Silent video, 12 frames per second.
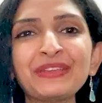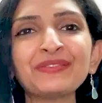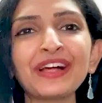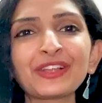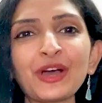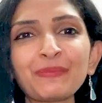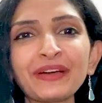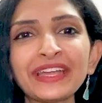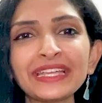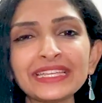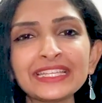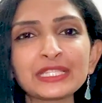Meanwhile, copper
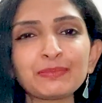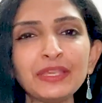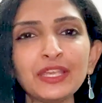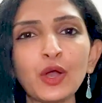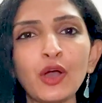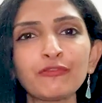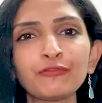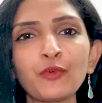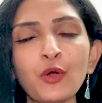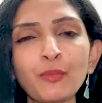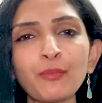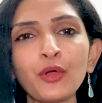hit its peak of
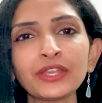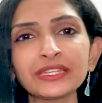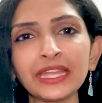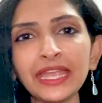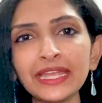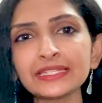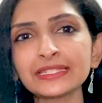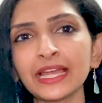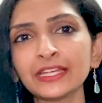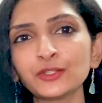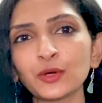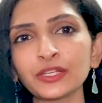
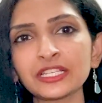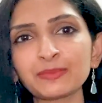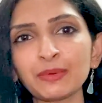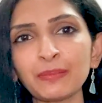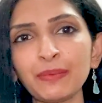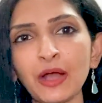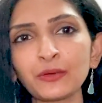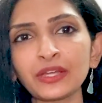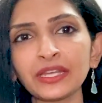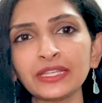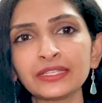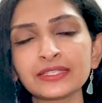$4.89 per pound
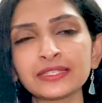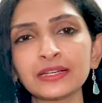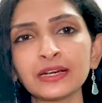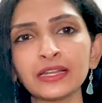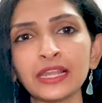earlier this year,